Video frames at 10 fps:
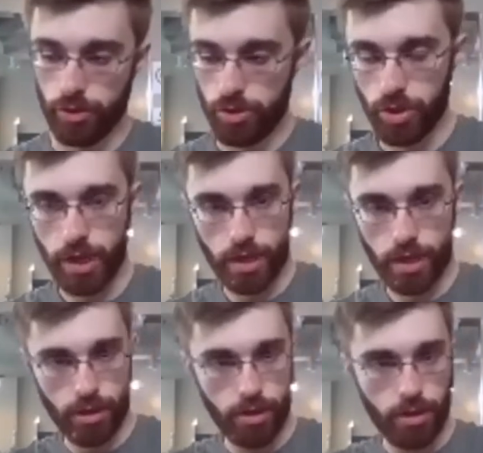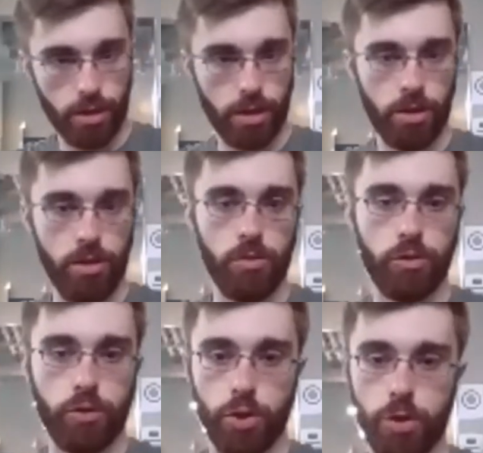kind of
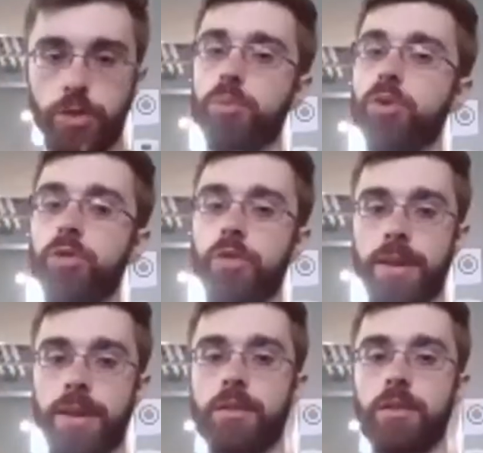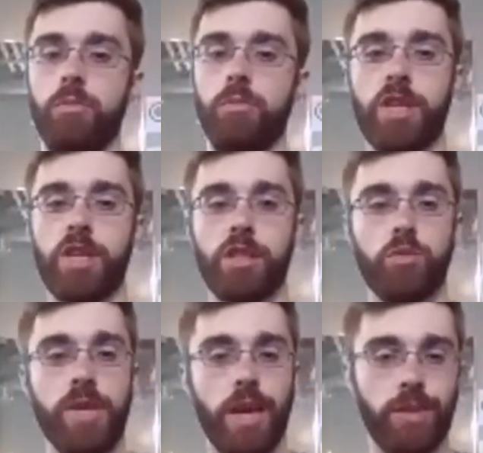further prevent, because we
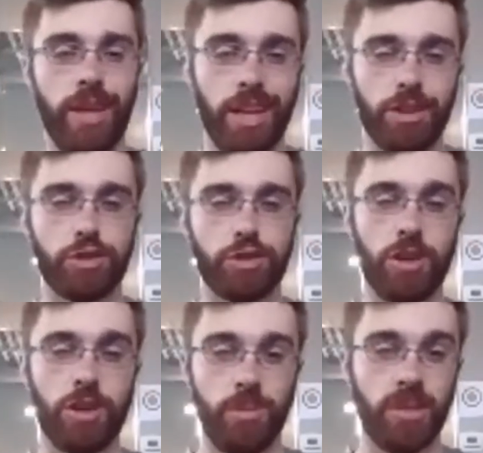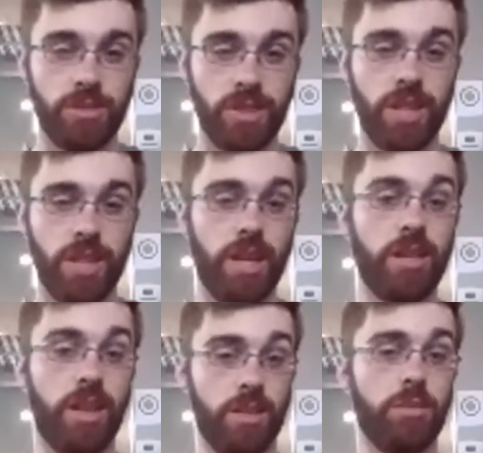have an extra amount of sitting
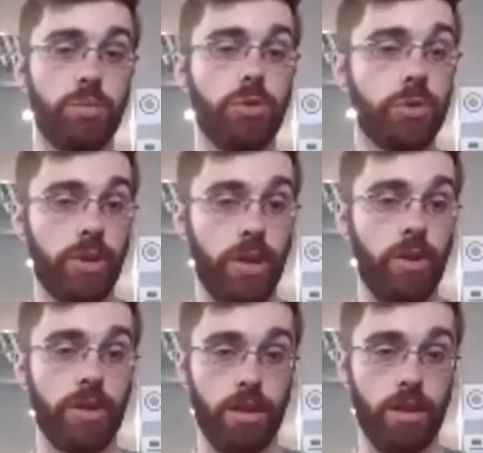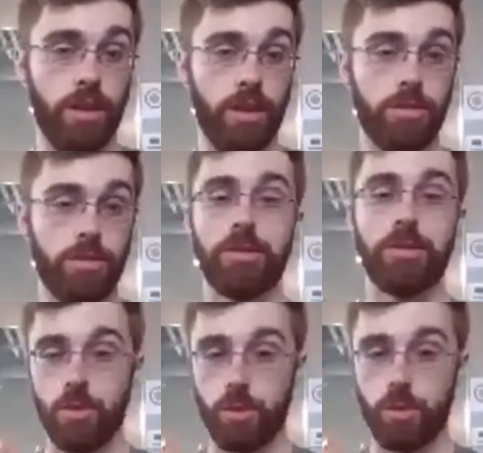at a computer nowadays.
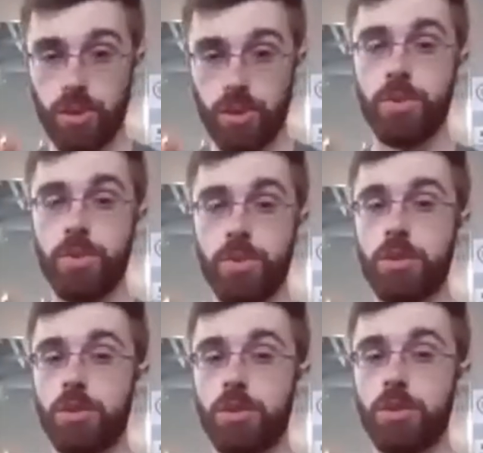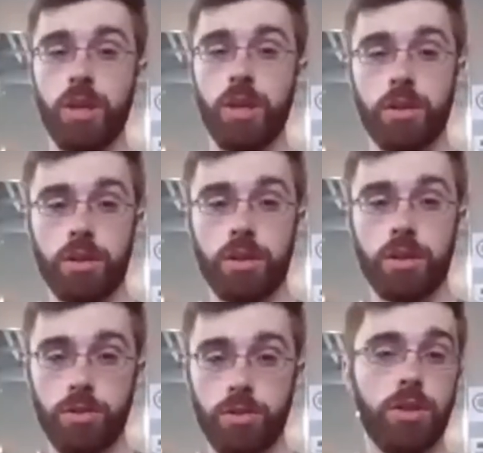So this would be a good thing to
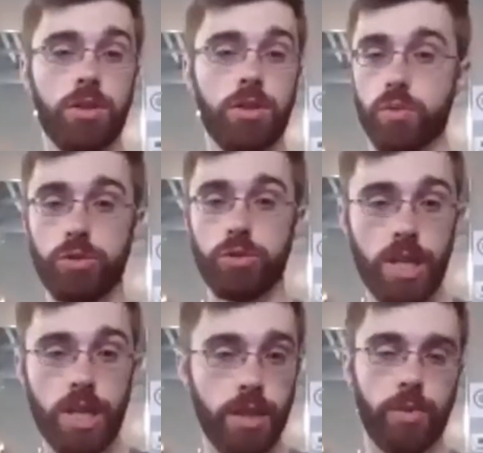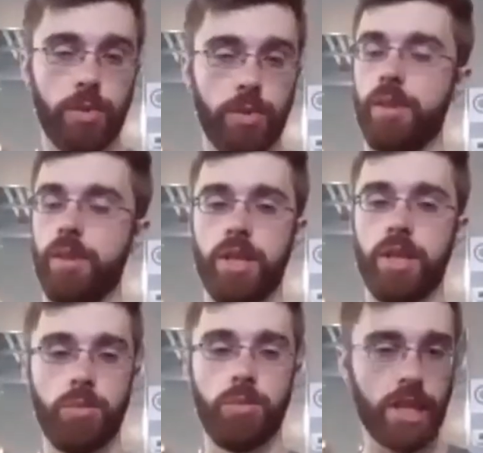include in your routine, whether that be at the
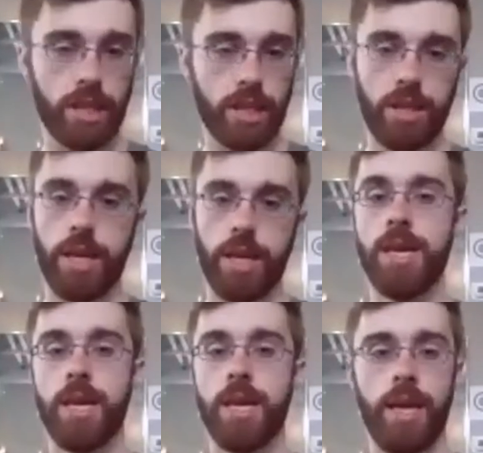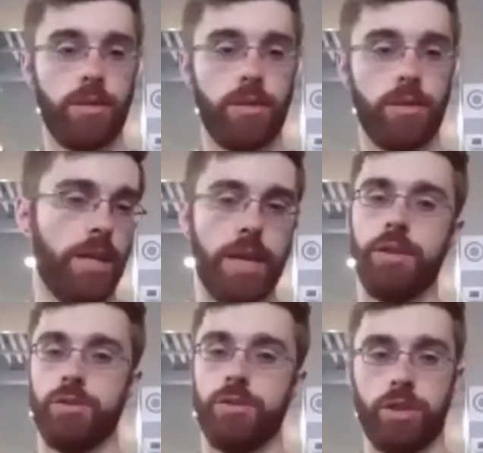beginning of the day, end of the day,
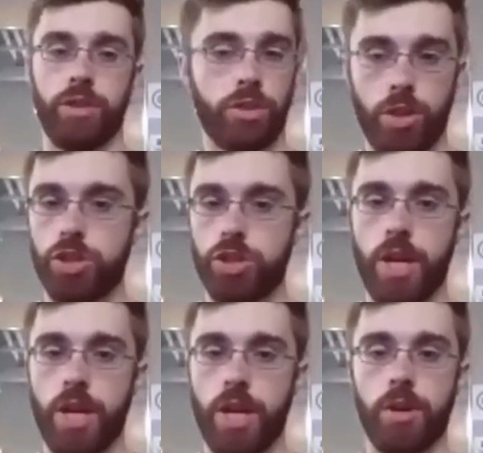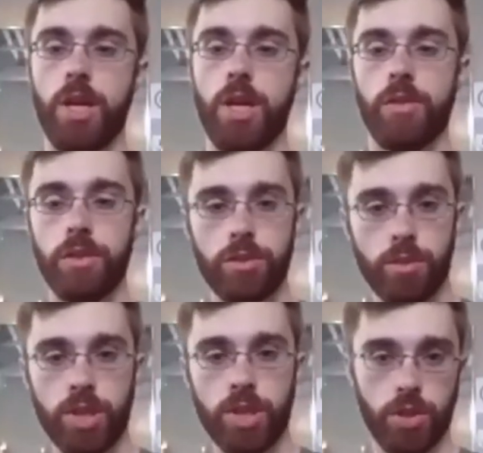during your lunch hour. These are going to be
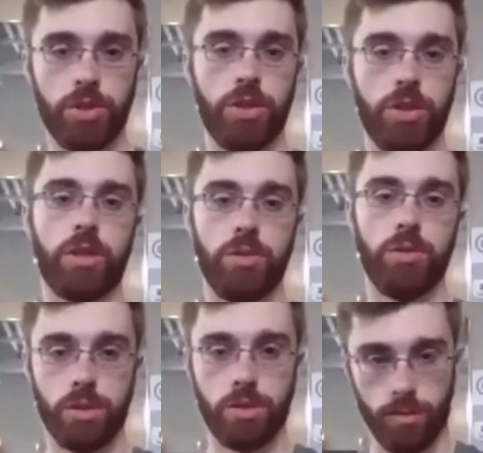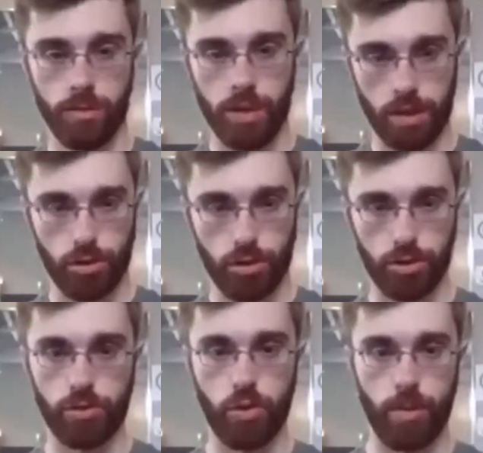good to include in some kind of structured
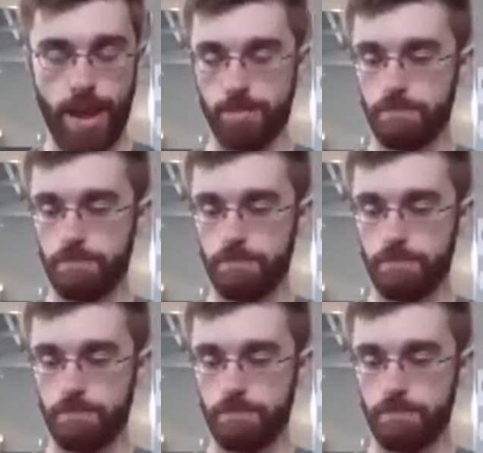format.